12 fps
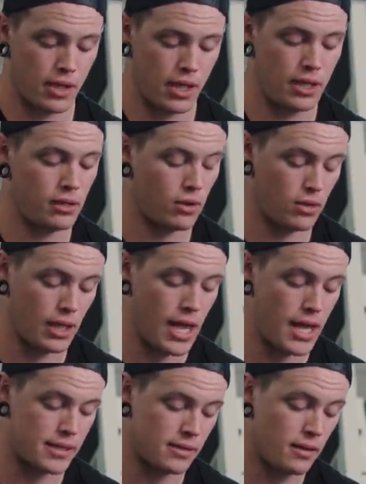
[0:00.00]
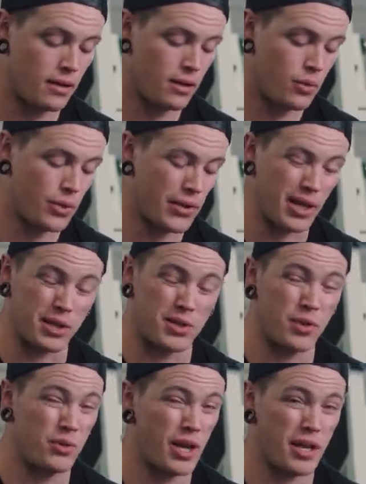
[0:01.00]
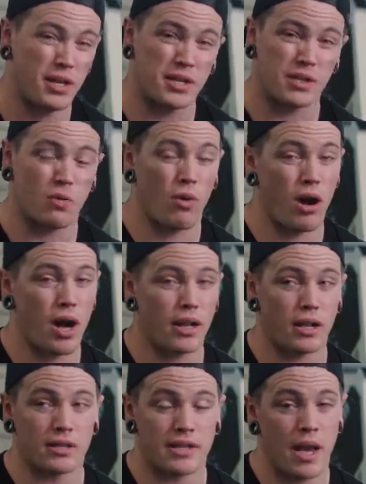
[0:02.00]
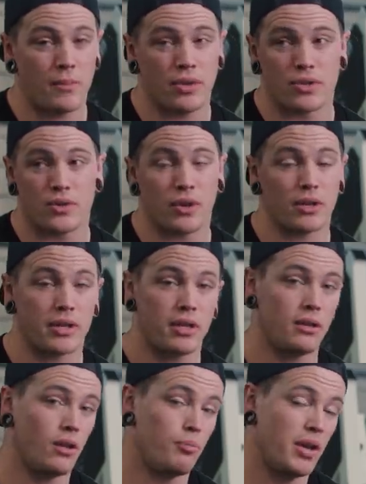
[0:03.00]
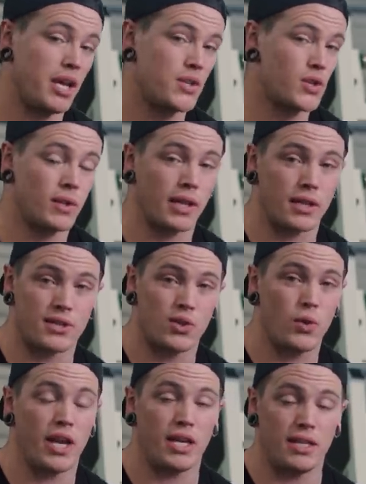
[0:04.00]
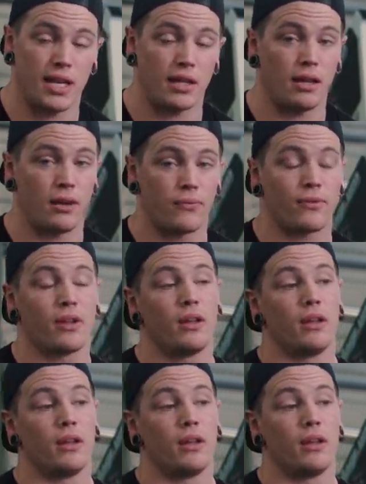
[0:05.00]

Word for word: kilo class with like a 290 squat, a damn near 200 kilo bench, and like a 280 deadlift.